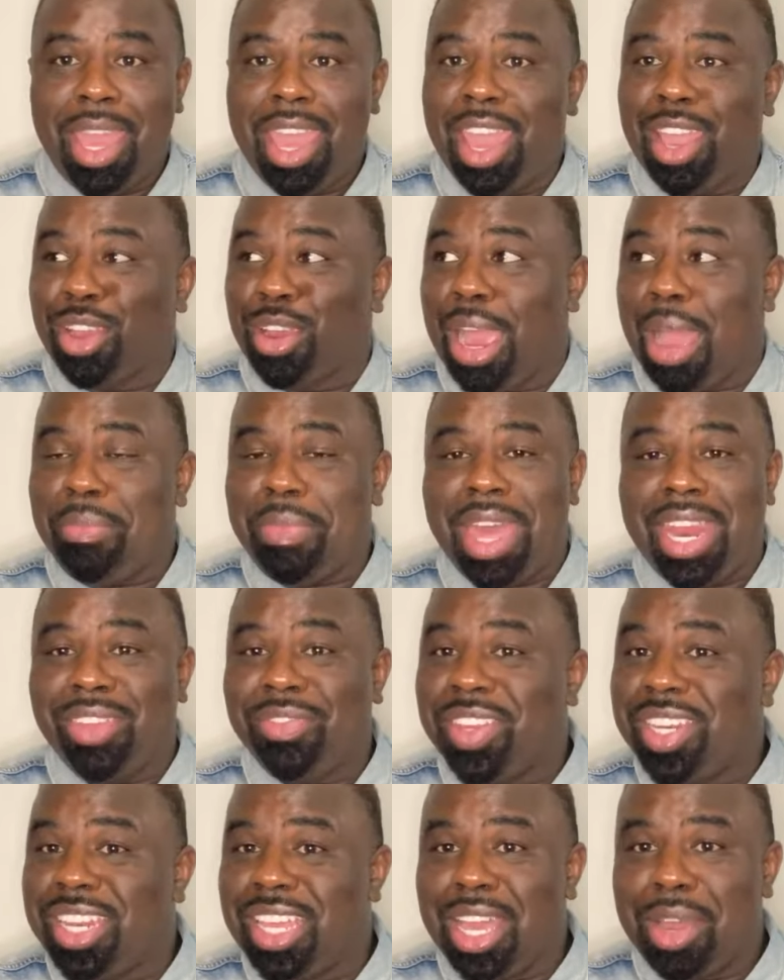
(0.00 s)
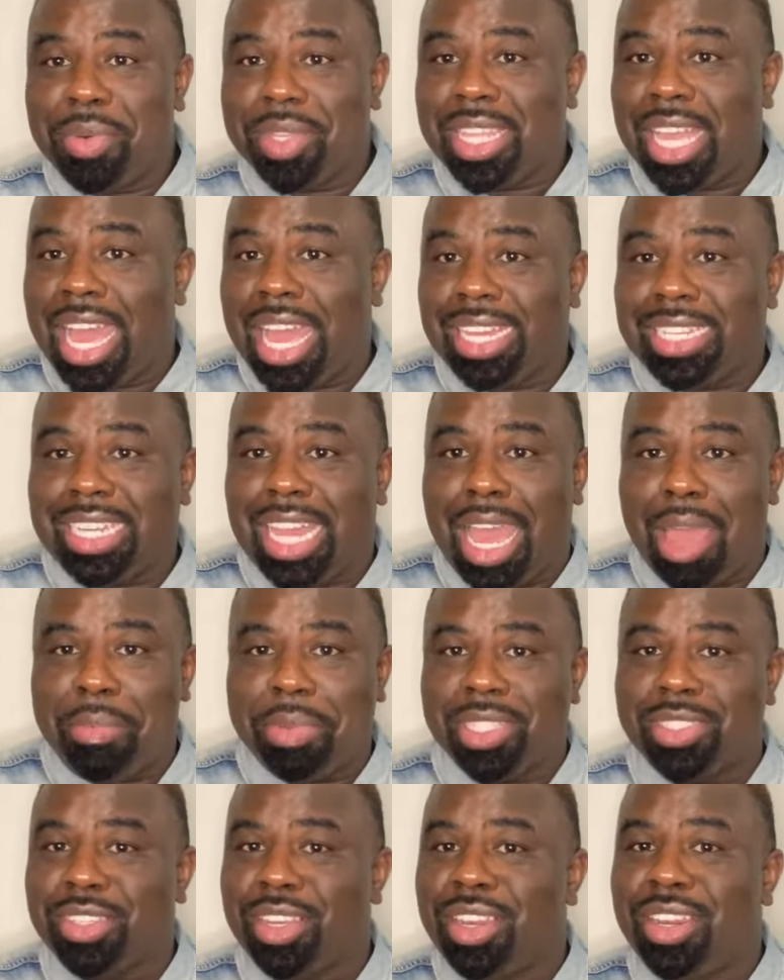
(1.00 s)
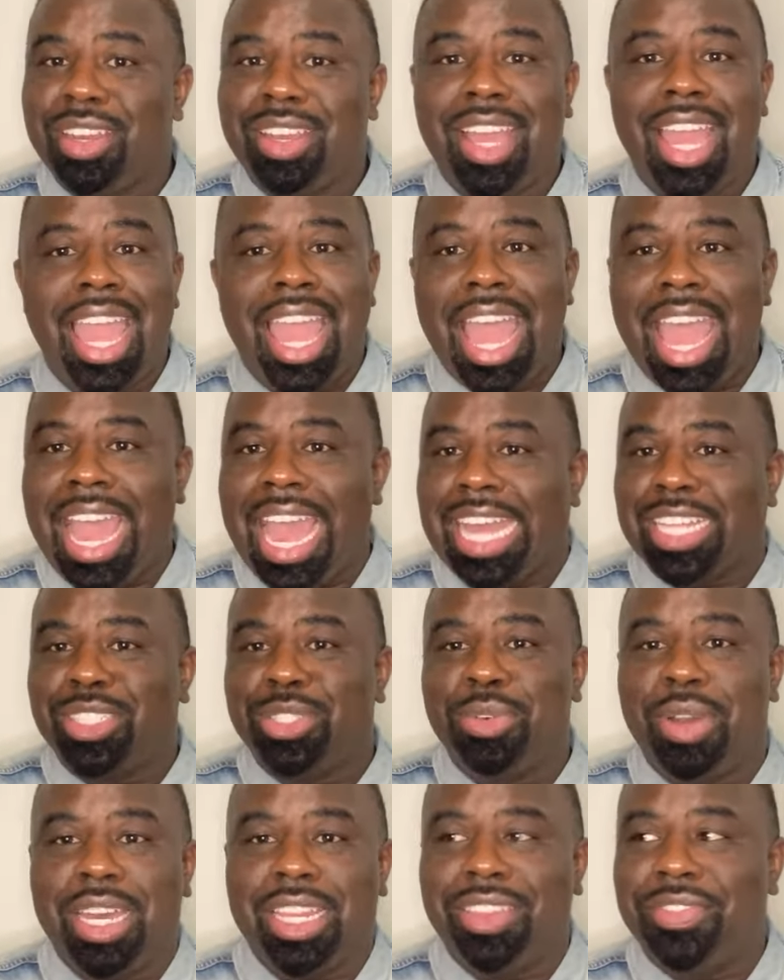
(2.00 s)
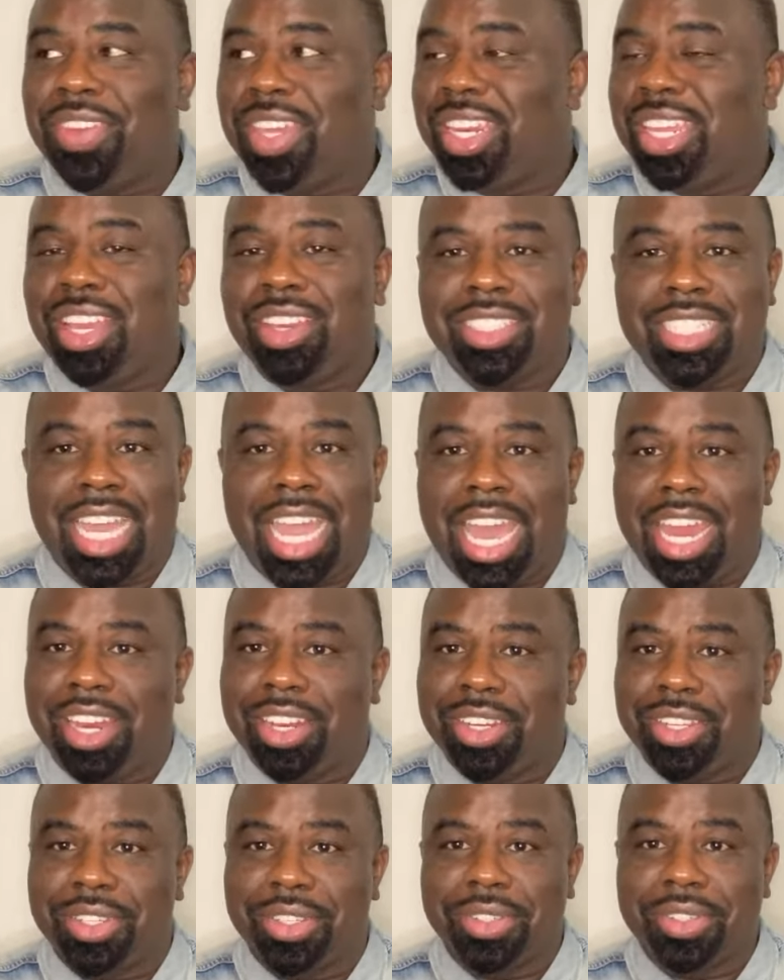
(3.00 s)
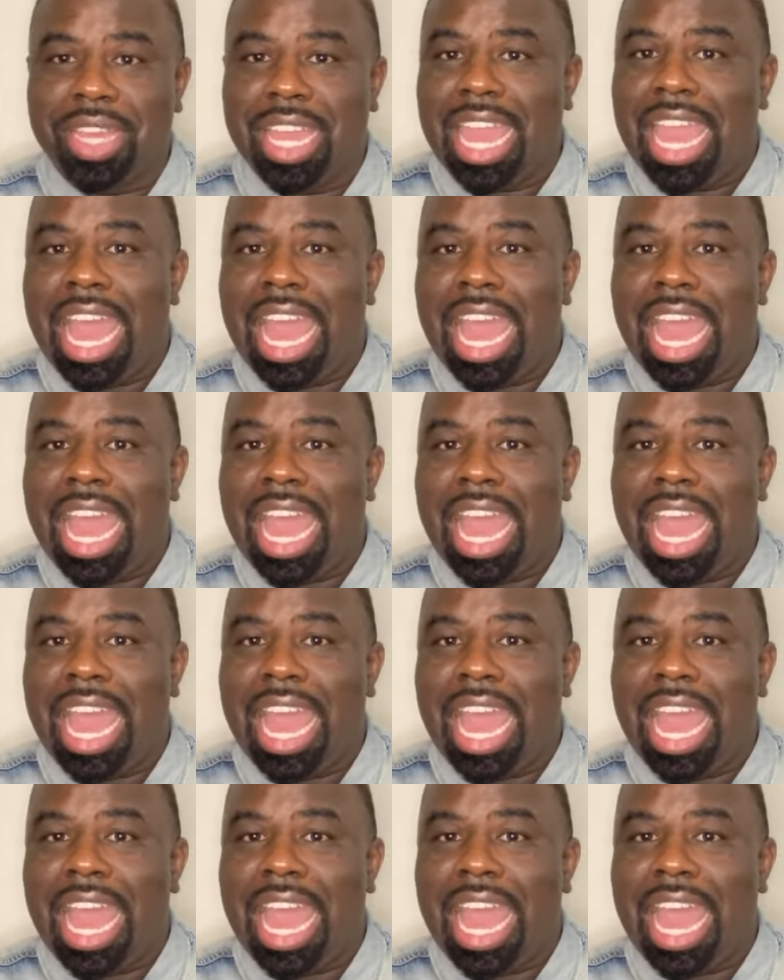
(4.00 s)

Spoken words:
And girl, I'm not even done with the hot topics, girl. I got two other videos I got to do.